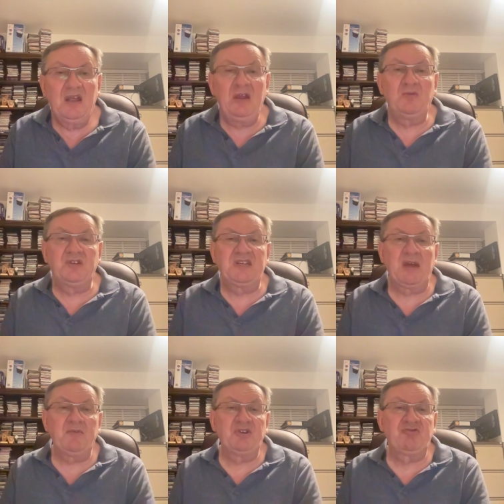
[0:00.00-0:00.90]
It was a
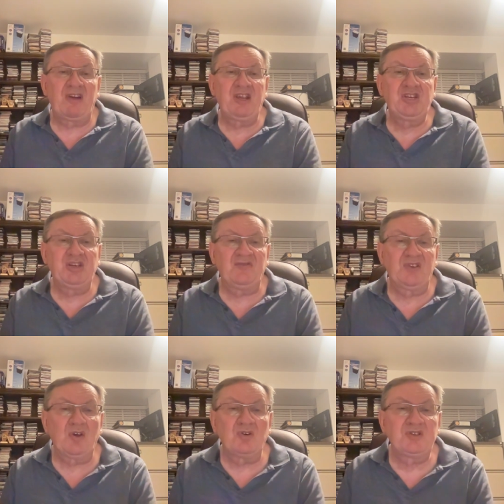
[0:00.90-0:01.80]
demonstration of
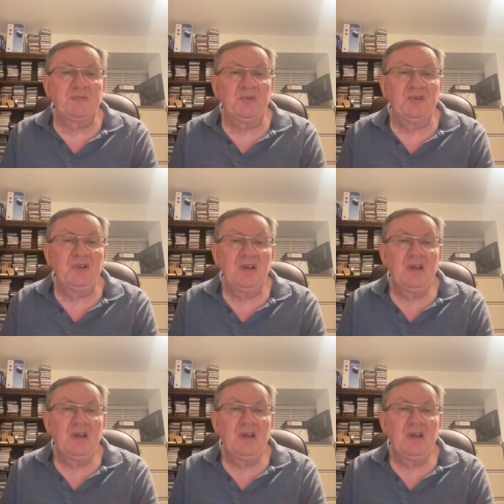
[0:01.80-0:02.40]
the gospel,